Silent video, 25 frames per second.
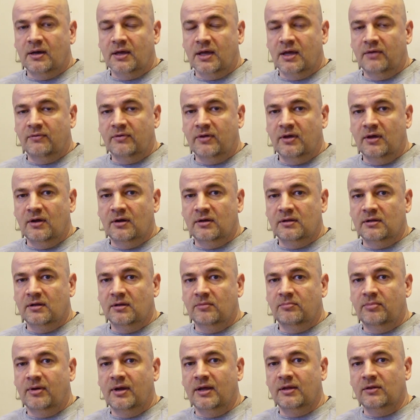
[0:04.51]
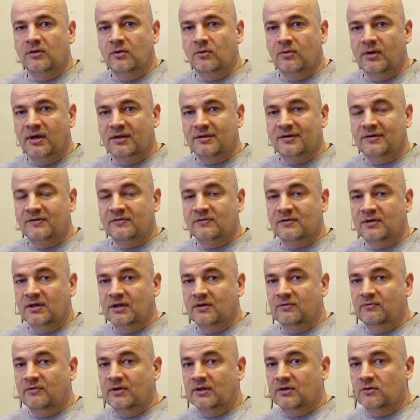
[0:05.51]
I have here the brand new Ender
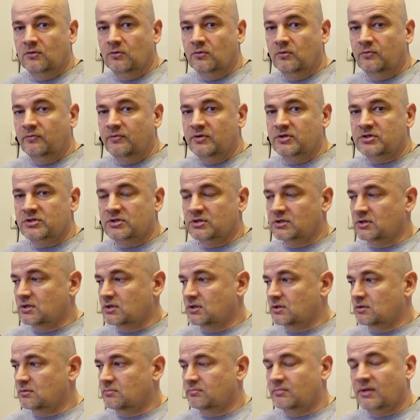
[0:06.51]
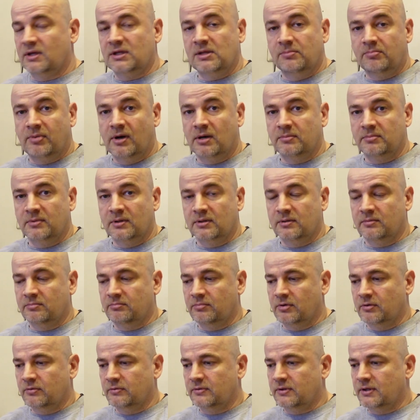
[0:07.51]
three V two, which uh, my department
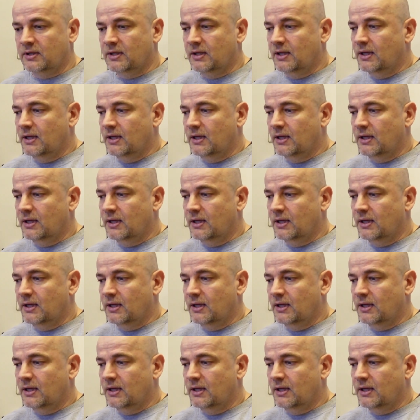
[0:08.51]
bought,